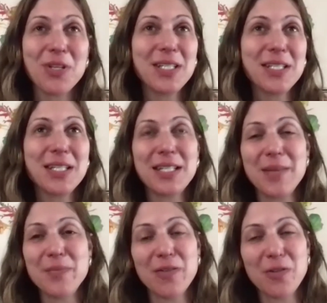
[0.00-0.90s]
This is the
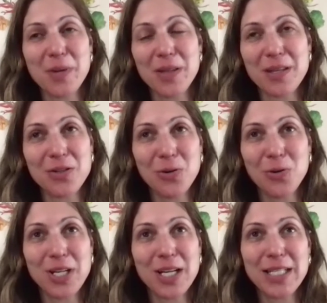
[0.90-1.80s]
same government that
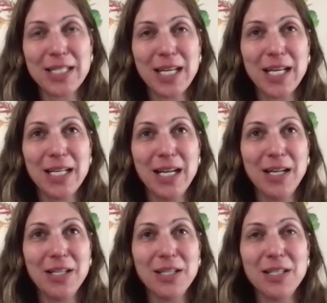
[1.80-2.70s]
told us that
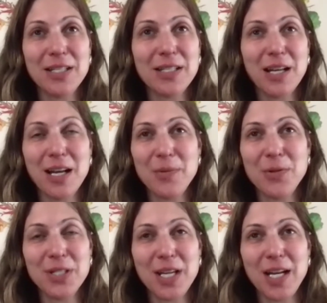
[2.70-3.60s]
Saddam
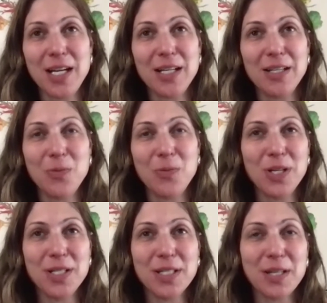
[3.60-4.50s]
Hussein
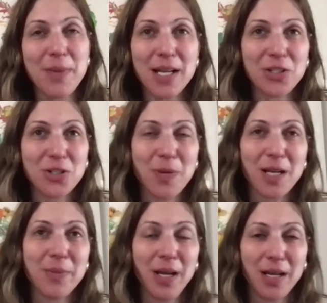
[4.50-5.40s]
was the
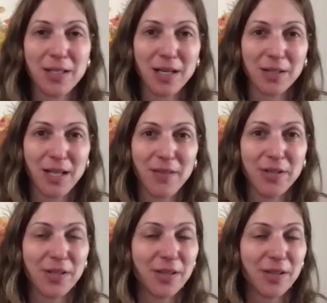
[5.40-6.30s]
mastermind behind
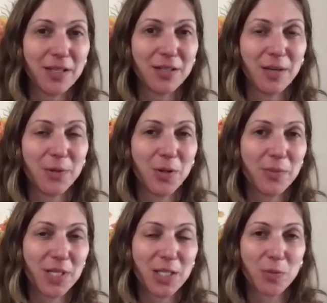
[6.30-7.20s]
9/11 and that
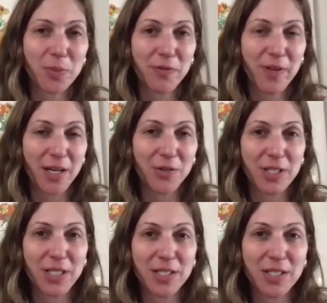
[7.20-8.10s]
WMDs would be
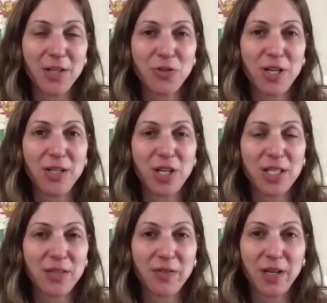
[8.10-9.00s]
found in his country
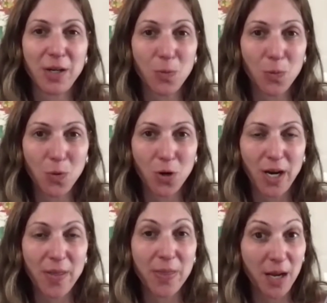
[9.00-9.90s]
justifying a
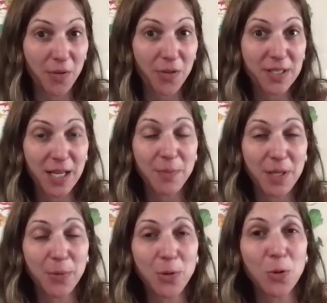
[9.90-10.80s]
war. And they're the same
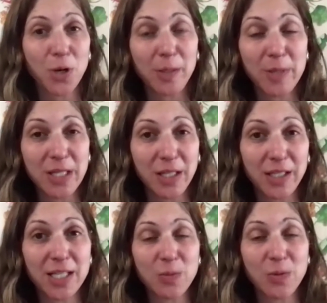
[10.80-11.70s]
people who are going to be
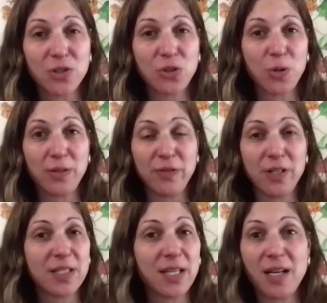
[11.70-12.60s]
telling us what's true and false.